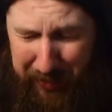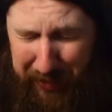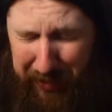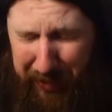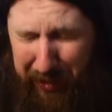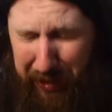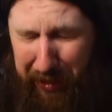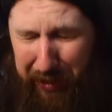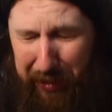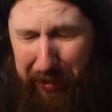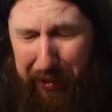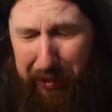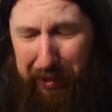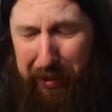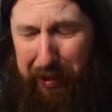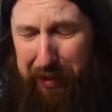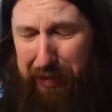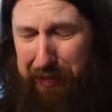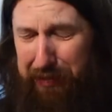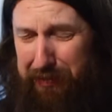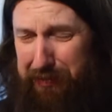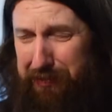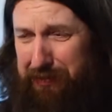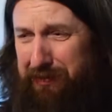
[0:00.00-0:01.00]
Oh,
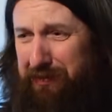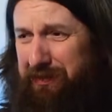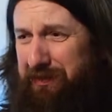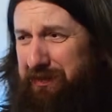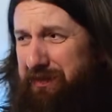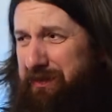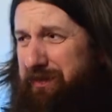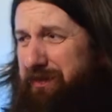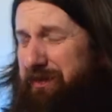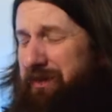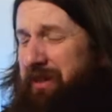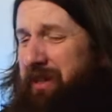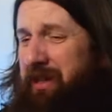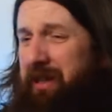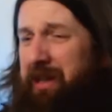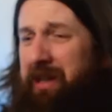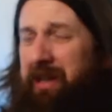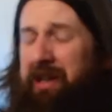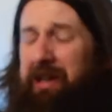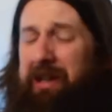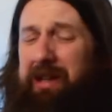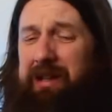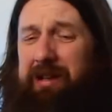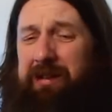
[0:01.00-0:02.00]

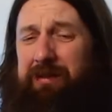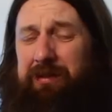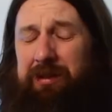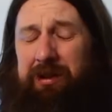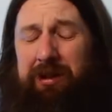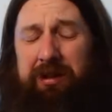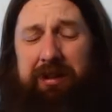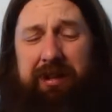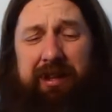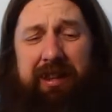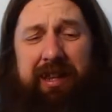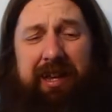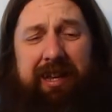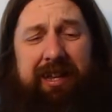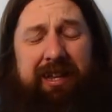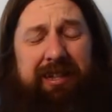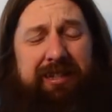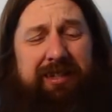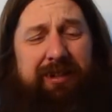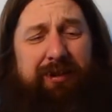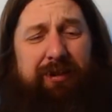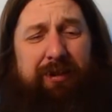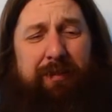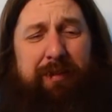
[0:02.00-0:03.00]
really? That
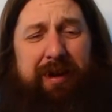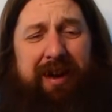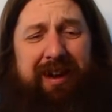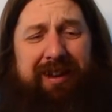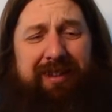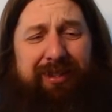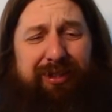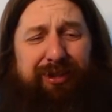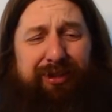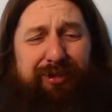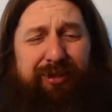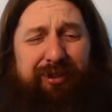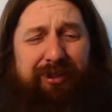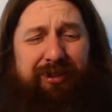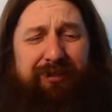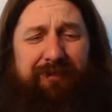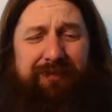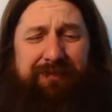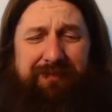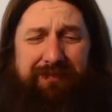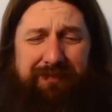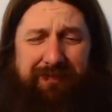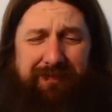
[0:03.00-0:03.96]
gets you in the back of the throat.